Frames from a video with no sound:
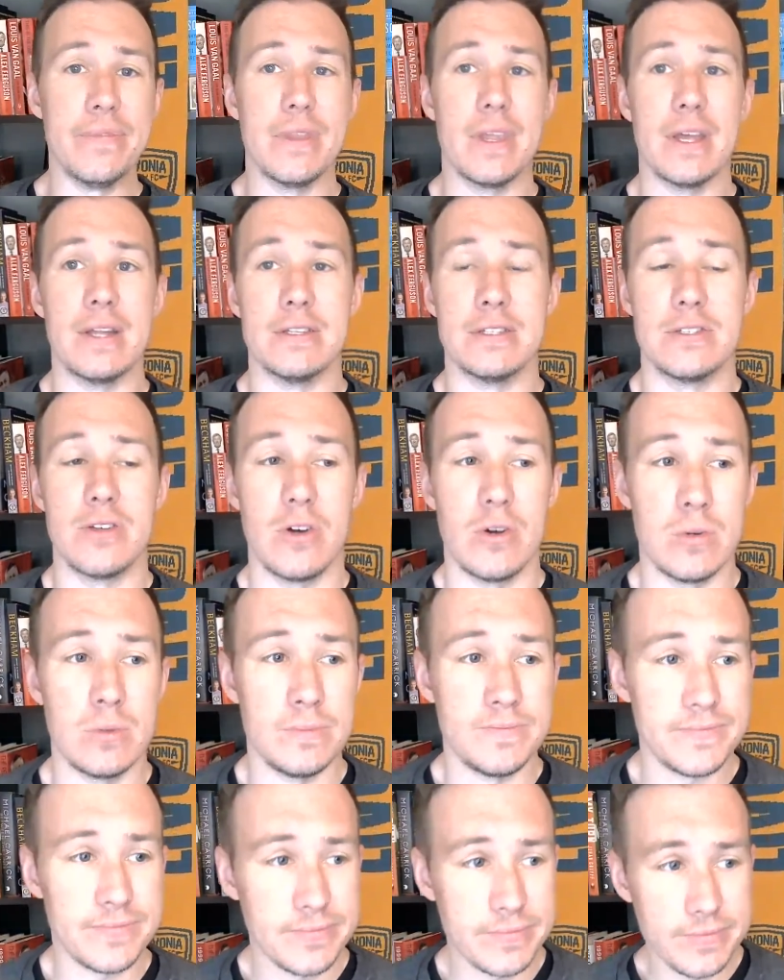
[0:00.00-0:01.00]
And
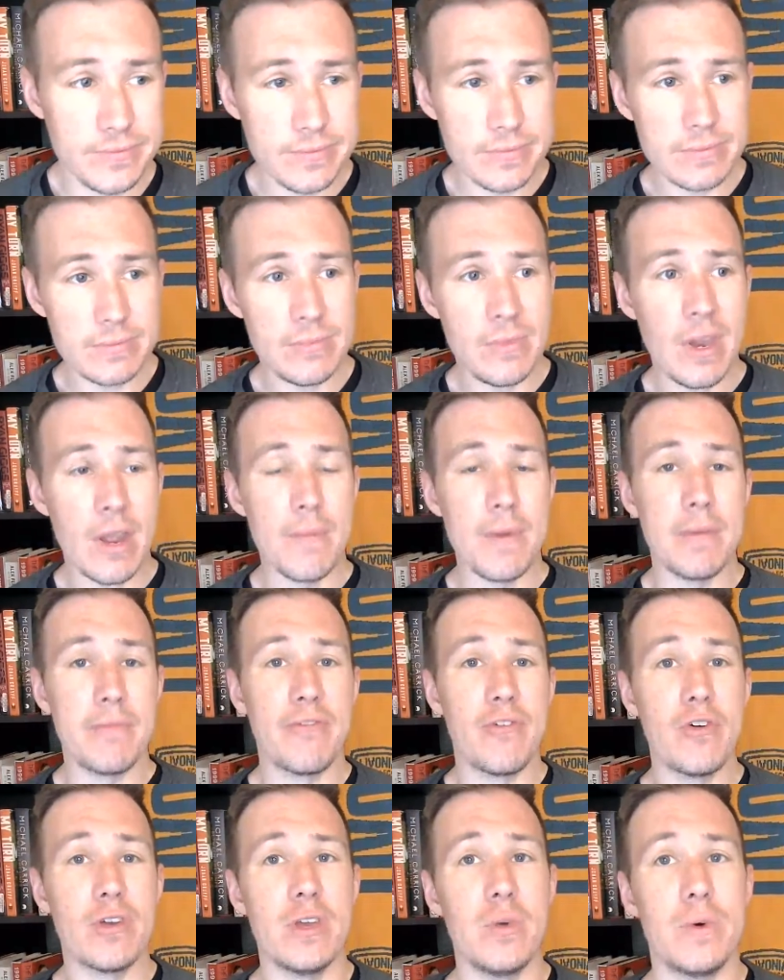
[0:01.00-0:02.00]
so, I mean,
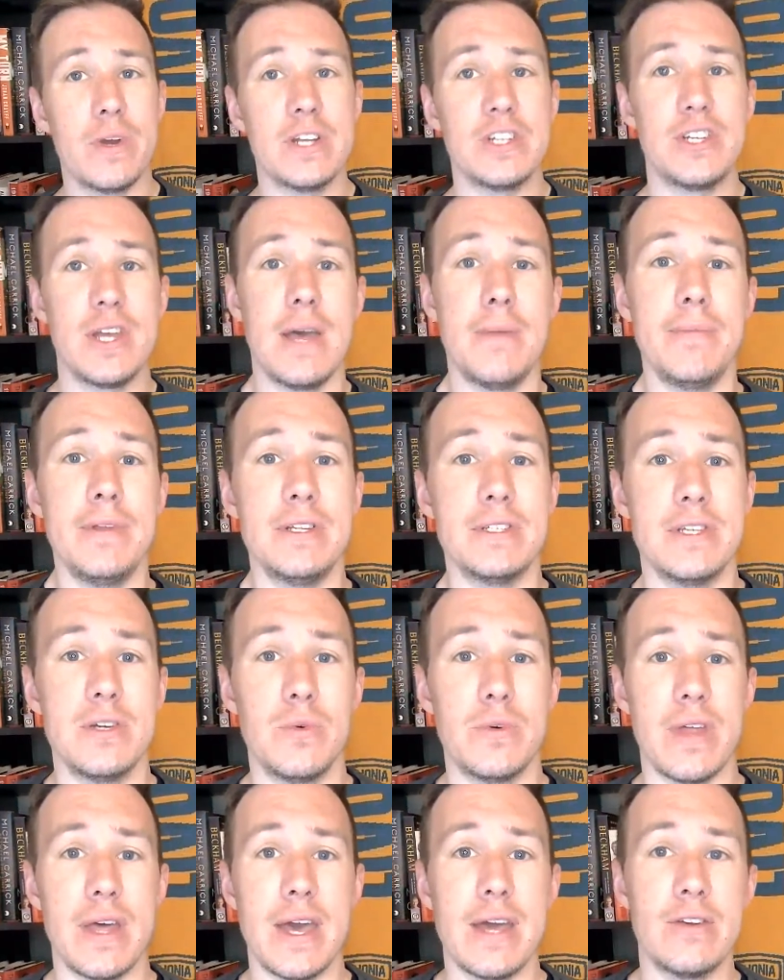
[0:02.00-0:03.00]
Fergie won a Champions League
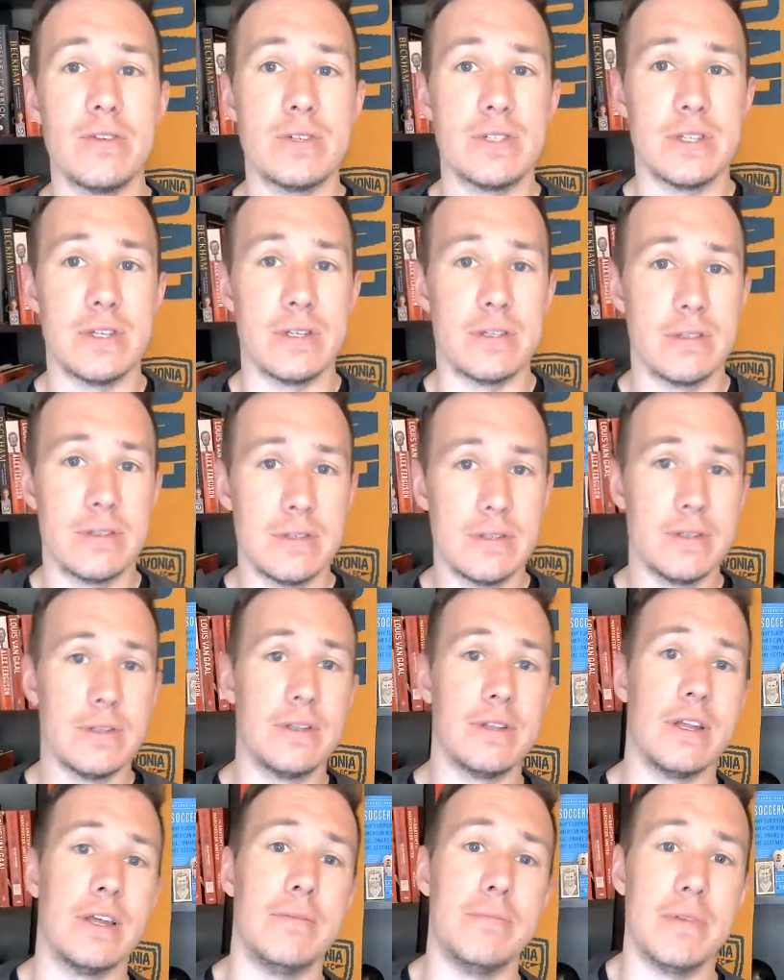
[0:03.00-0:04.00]
with Anderson
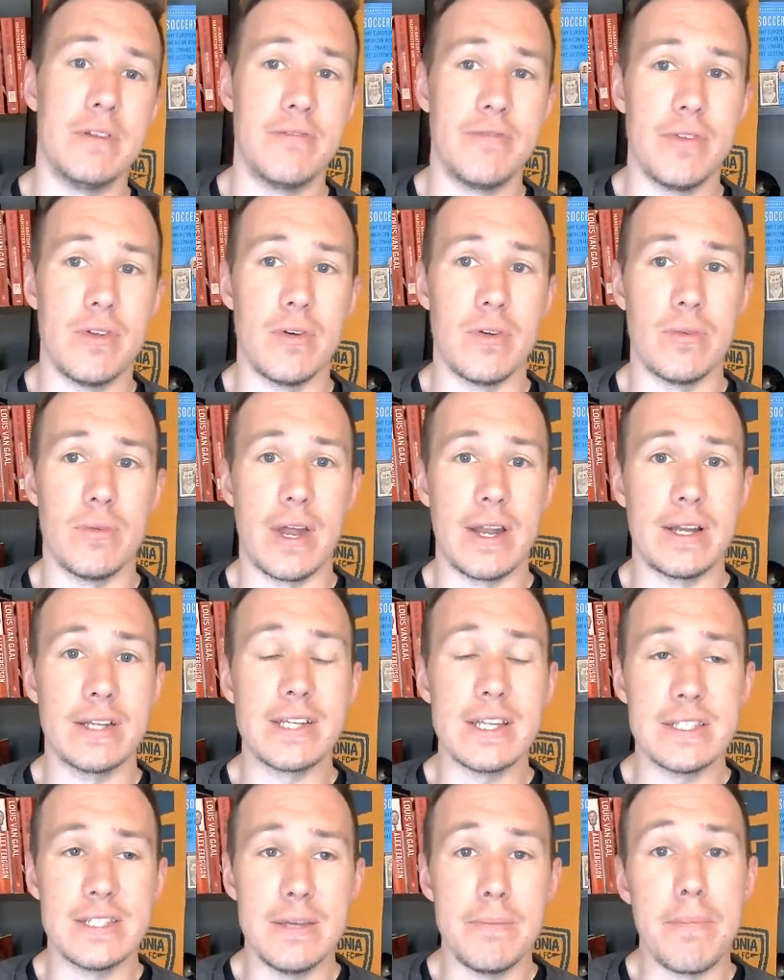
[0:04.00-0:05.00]
in midfield. I like
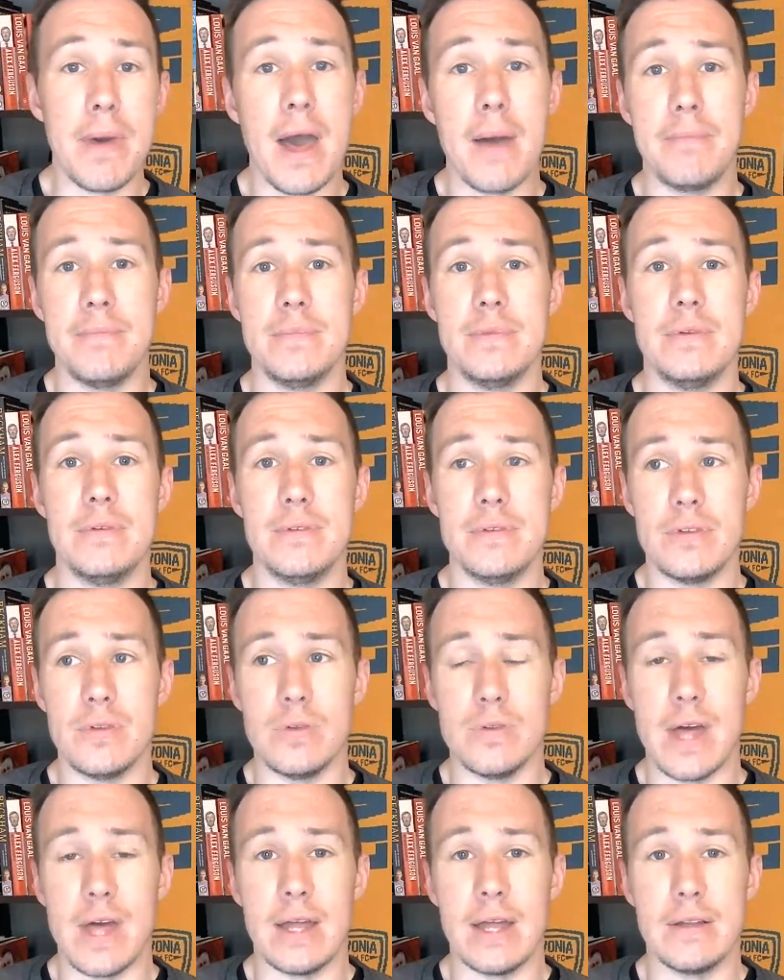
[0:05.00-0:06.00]
to see Pep do
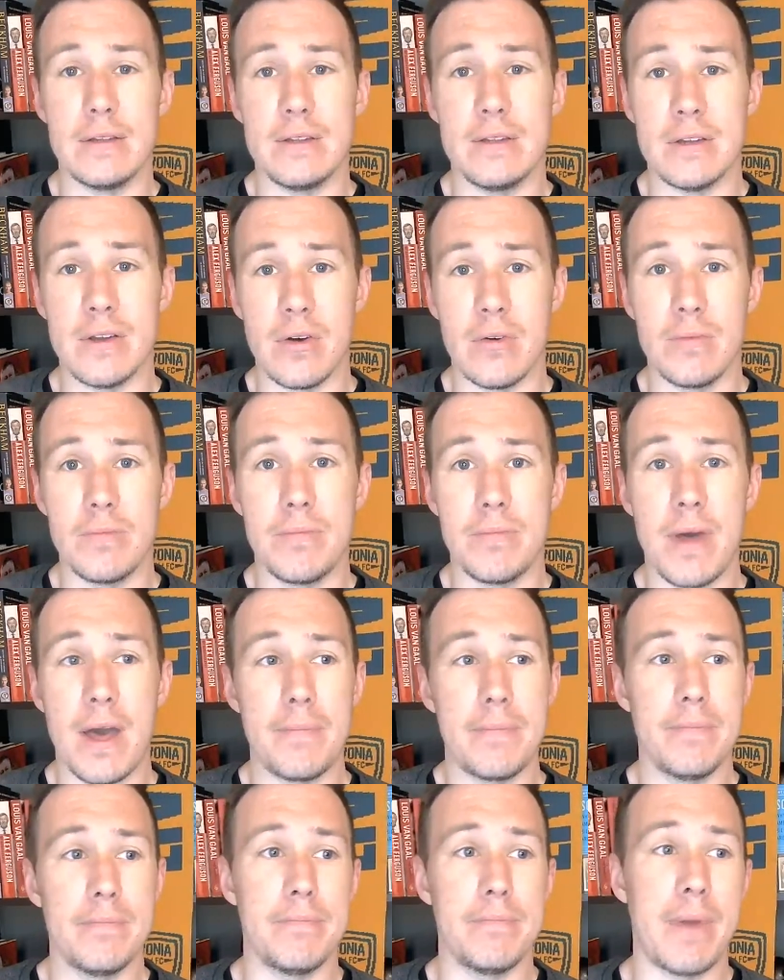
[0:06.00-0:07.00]
that.
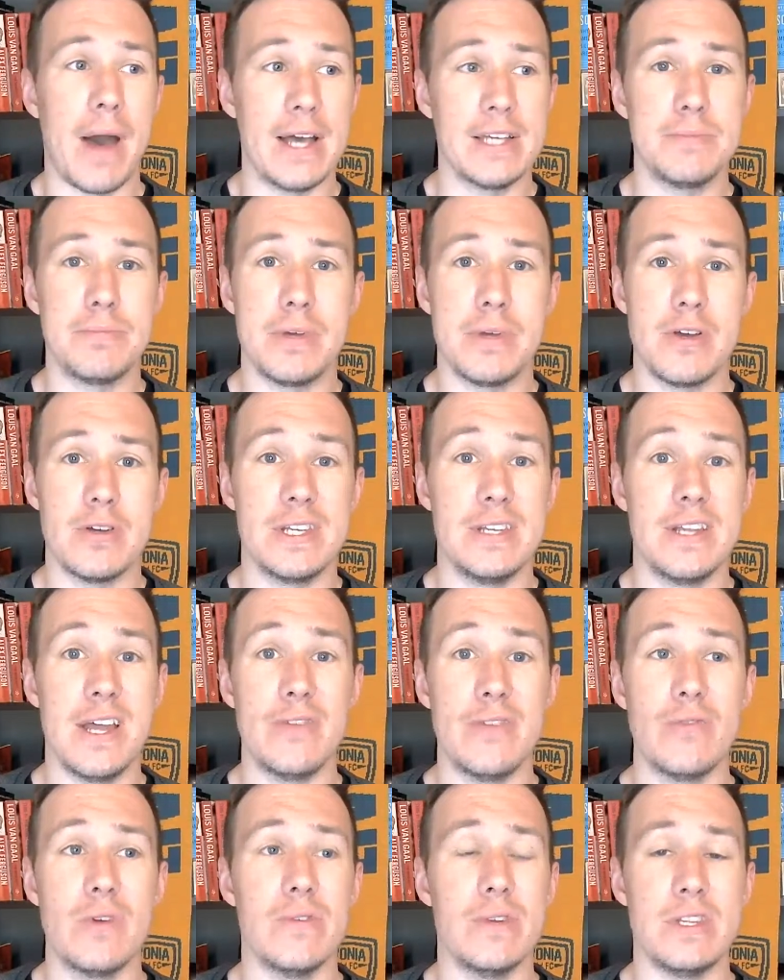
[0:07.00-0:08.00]
Pep buys players. He
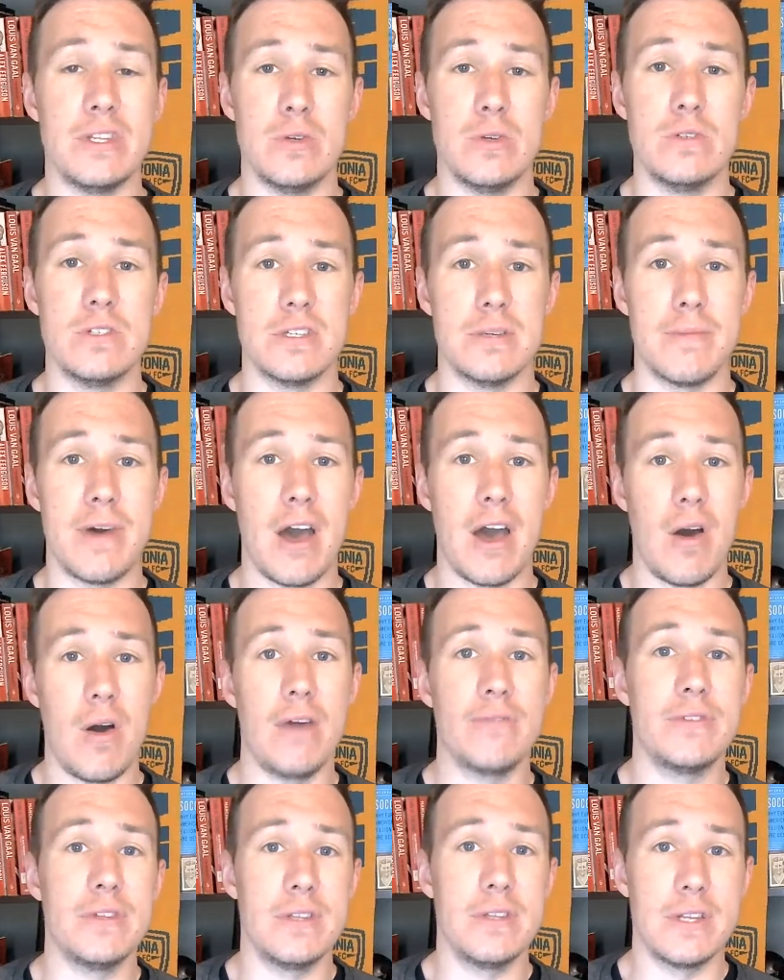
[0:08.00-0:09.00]
never even uses them. How
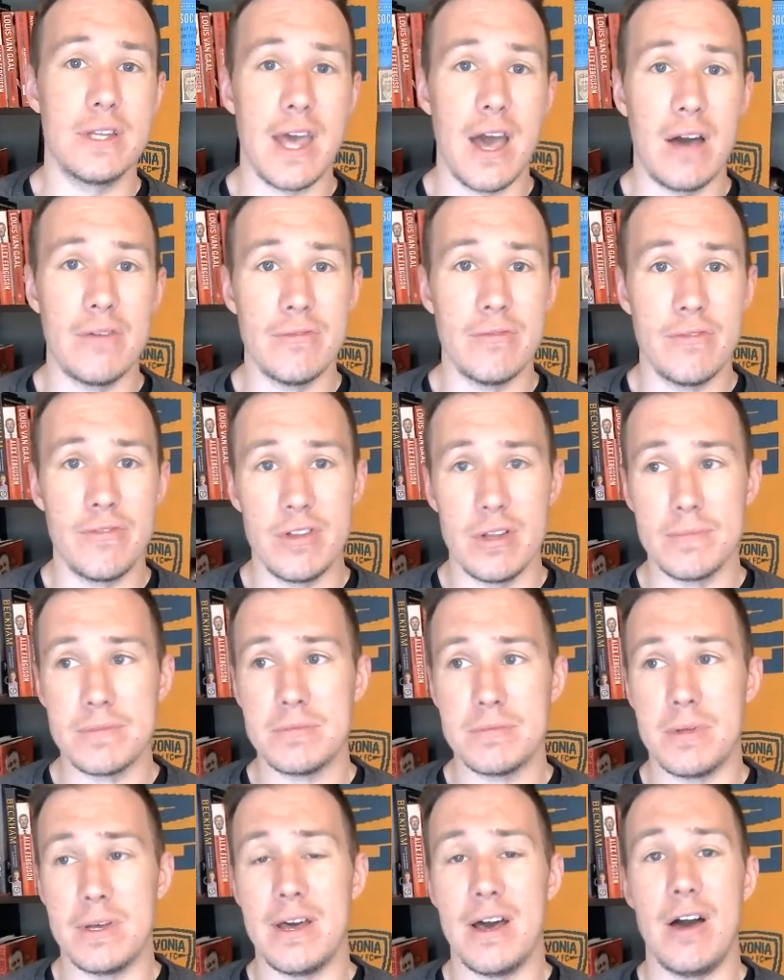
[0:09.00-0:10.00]
often did Calvin Phillips
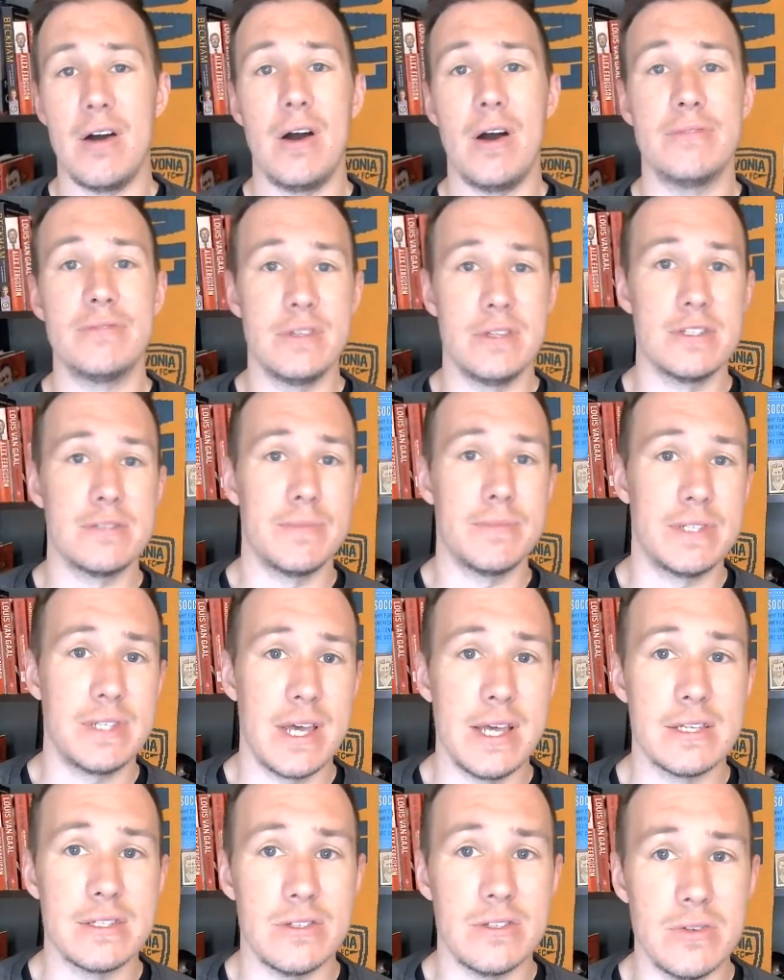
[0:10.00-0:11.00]
play? How often does
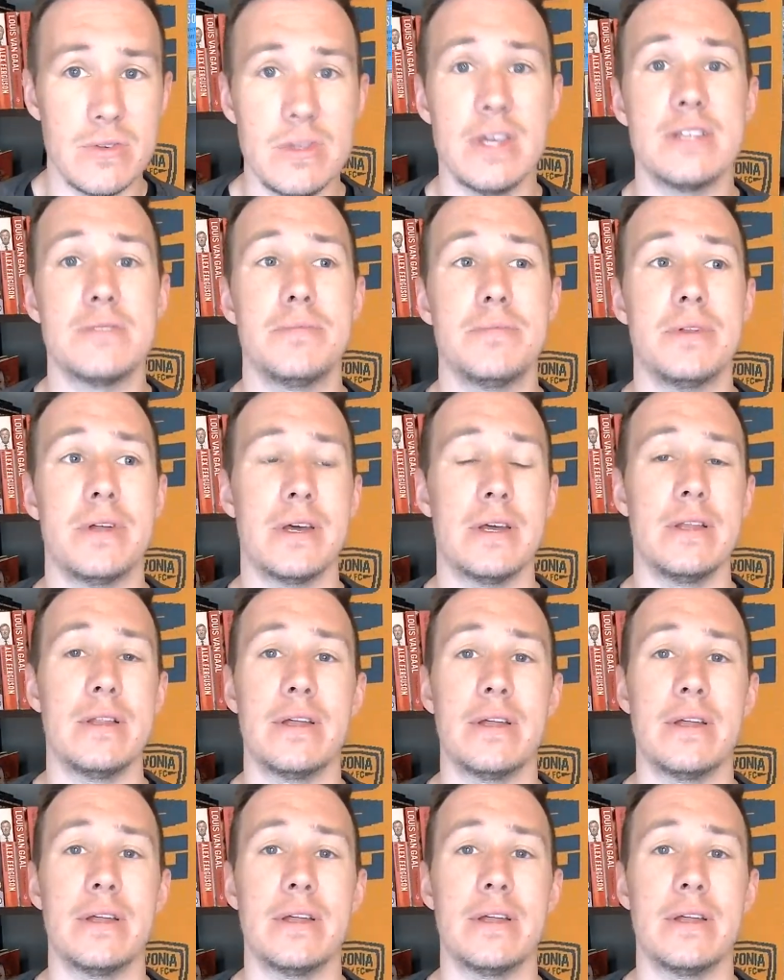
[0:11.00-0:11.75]
Mateus Nunes play?